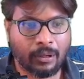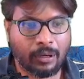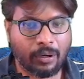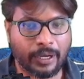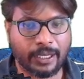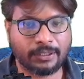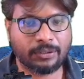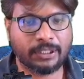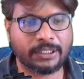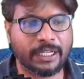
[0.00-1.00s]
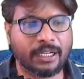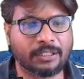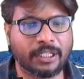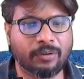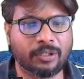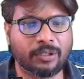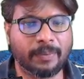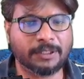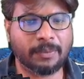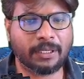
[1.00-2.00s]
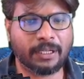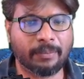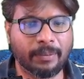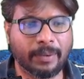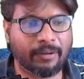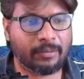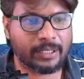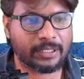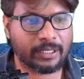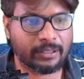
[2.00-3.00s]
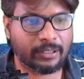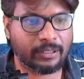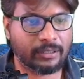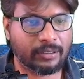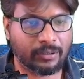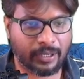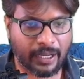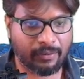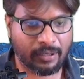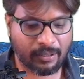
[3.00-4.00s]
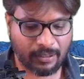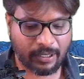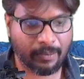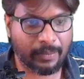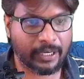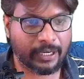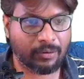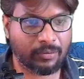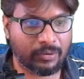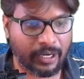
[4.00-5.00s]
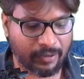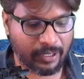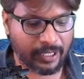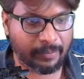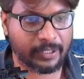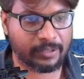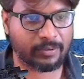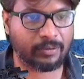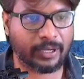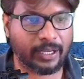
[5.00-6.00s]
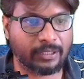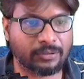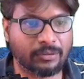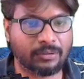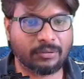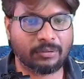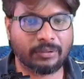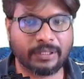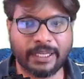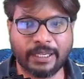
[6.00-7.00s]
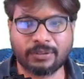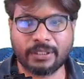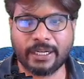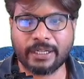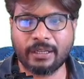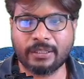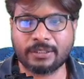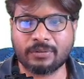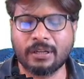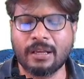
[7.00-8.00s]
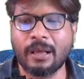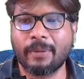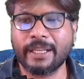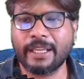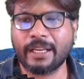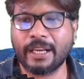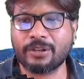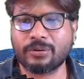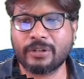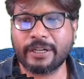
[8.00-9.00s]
Okay, so this data also I want to pass, but maybe I will mention. Okay, I will comment it down. I will keep this one. Okay, so the user data, this one, but here I should not